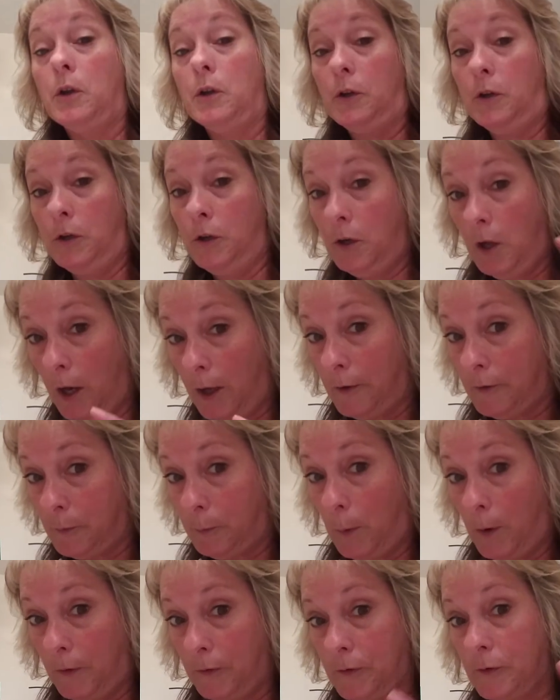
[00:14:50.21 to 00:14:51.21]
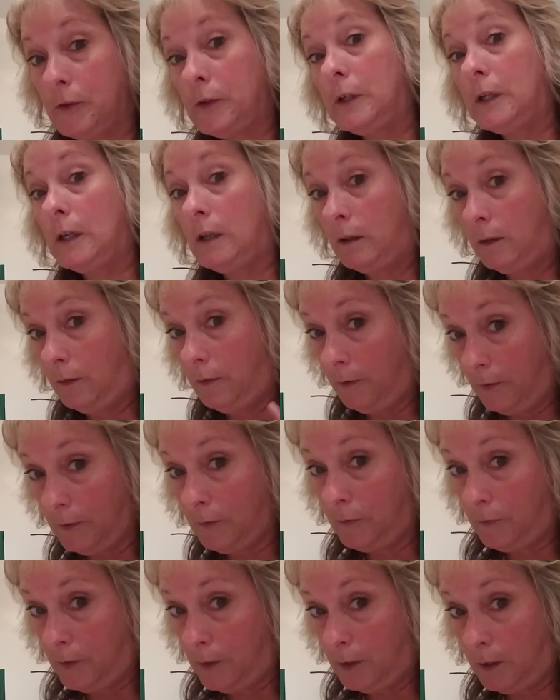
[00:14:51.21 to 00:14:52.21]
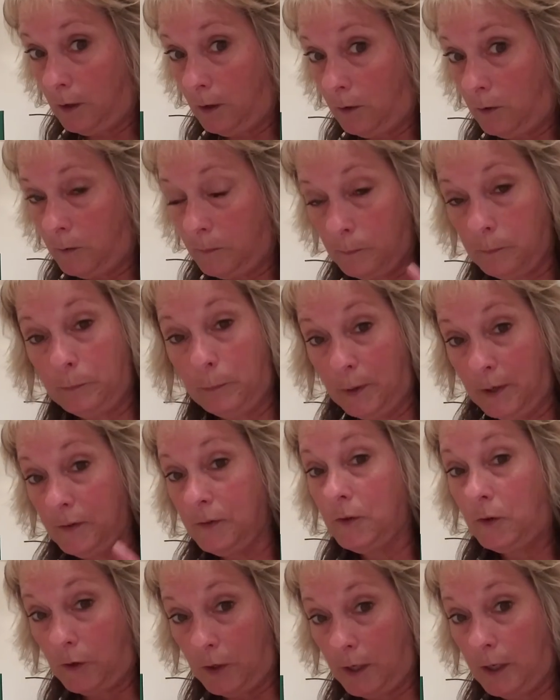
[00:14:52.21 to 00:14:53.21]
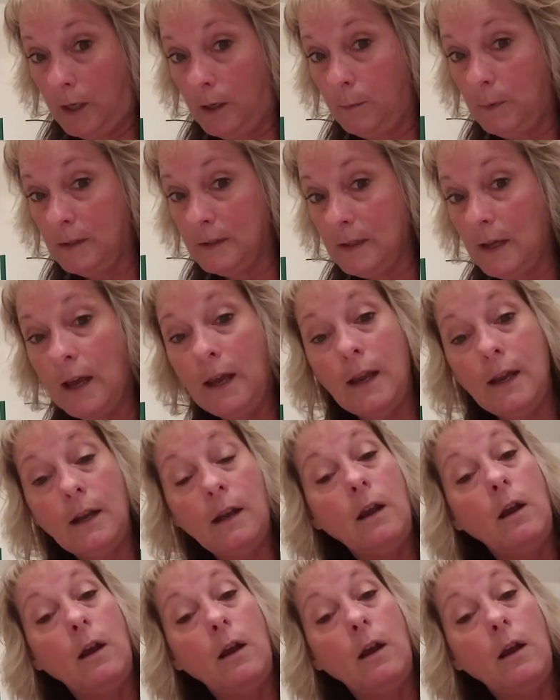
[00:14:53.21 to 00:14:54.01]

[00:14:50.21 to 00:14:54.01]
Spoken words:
not sponsoring this video, but it's going to keep me sane